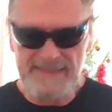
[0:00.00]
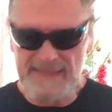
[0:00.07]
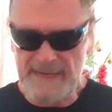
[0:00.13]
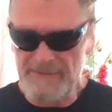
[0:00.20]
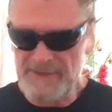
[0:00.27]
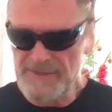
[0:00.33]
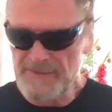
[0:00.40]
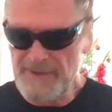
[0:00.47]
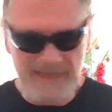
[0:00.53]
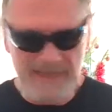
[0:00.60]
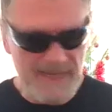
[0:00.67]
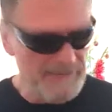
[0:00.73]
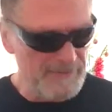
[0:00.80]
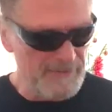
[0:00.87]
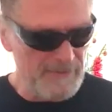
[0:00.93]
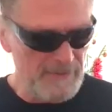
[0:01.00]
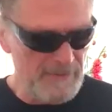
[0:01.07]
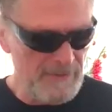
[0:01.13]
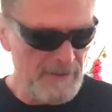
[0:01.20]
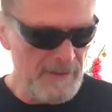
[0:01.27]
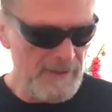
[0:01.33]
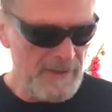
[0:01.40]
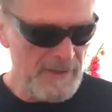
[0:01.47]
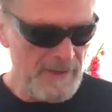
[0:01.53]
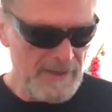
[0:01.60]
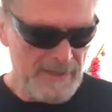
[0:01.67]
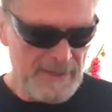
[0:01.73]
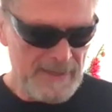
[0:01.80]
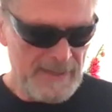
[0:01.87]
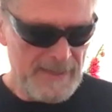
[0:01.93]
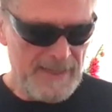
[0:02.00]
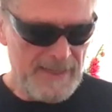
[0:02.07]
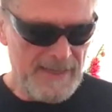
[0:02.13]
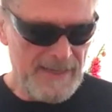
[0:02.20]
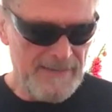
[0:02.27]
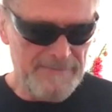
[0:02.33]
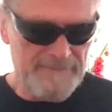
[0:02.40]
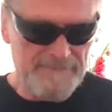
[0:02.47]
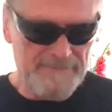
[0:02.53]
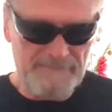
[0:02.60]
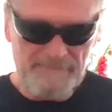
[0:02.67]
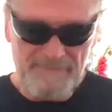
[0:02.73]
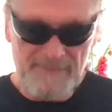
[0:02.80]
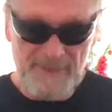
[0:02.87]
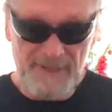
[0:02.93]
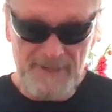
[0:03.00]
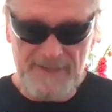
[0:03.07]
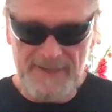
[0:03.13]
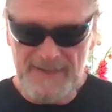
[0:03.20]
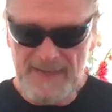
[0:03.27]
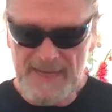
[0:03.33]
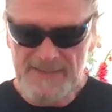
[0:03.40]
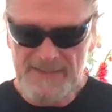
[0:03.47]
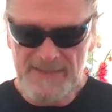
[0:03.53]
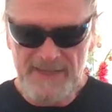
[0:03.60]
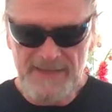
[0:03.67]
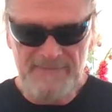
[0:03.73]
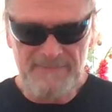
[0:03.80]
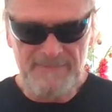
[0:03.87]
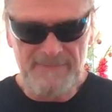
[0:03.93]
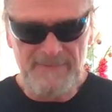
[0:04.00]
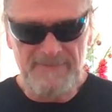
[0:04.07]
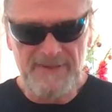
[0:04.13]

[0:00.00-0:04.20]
Sandwich won a couple. Like last year,